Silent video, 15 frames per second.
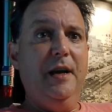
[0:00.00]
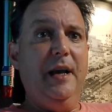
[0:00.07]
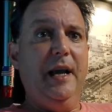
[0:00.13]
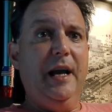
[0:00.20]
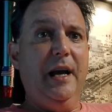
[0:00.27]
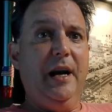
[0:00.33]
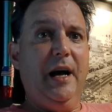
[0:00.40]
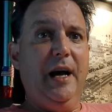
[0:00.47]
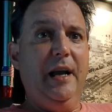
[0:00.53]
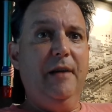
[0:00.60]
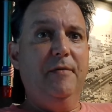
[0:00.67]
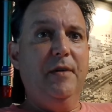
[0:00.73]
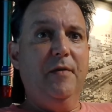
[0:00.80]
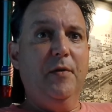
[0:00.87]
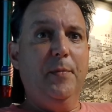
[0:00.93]
And I
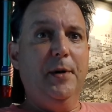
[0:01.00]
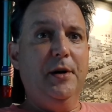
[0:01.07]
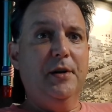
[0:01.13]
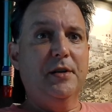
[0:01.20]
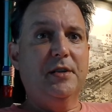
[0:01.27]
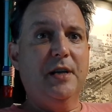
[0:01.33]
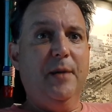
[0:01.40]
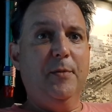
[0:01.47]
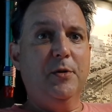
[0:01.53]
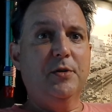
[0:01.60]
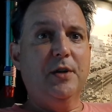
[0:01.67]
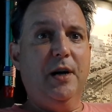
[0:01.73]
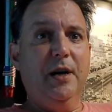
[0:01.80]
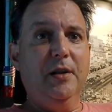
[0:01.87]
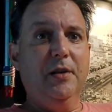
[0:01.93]
have never been to
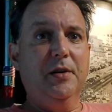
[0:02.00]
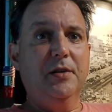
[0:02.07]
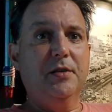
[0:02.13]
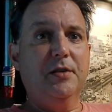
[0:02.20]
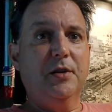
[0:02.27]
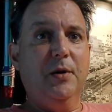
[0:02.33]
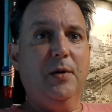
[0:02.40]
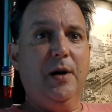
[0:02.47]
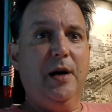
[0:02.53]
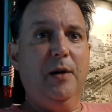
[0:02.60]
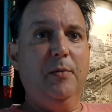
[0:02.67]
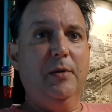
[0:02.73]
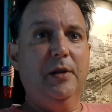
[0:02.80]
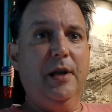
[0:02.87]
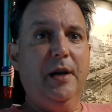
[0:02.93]
Samos Island, so I
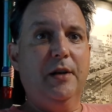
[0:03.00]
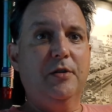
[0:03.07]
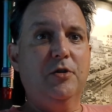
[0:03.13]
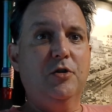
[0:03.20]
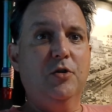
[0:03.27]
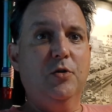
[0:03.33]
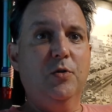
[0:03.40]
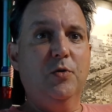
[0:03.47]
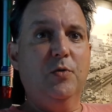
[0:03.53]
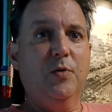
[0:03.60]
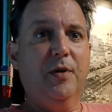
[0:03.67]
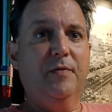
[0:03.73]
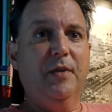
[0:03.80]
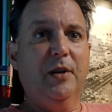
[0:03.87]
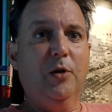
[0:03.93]
would like to
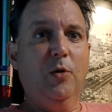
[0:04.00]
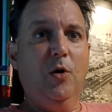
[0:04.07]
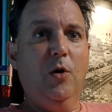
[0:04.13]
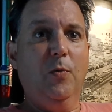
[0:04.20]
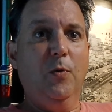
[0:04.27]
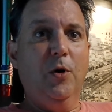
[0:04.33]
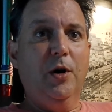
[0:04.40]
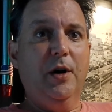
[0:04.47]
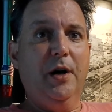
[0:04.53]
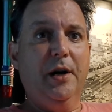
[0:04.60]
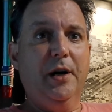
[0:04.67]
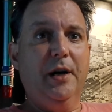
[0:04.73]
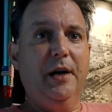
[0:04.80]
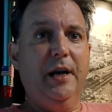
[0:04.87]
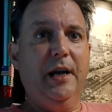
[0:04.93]
do a little homework
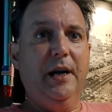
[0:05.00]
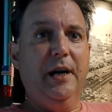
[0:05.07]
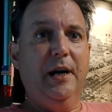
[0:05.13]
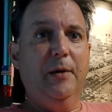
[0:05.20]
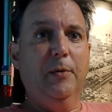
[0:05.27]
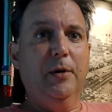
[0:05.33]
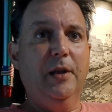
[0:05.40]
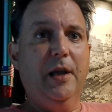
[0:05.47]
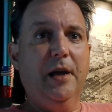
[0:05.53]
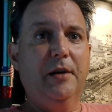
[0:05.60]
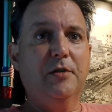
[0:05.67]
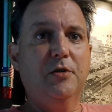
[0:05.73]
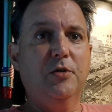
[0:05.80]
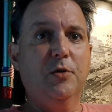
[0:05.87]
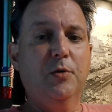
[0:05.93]
on it, and I would
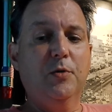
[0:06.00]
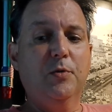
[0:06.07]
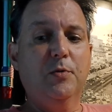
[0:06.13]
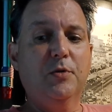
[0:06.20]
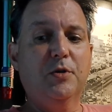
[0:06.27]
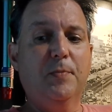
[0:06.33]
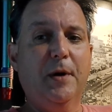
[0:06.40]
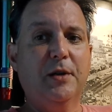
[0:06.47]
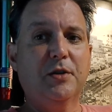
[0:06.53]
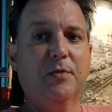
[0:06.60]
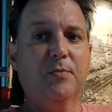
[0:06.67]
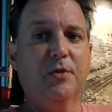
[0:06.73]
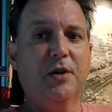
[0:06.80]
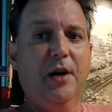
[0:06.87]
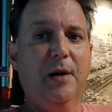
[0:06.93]
like to spend
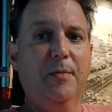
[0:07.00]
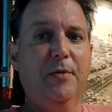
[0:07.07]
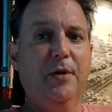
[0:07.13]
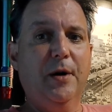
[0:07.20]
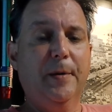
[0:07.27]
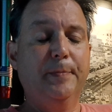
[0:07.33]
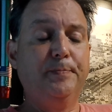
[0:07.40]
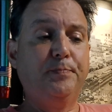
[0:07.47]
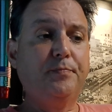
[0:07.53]
some time there.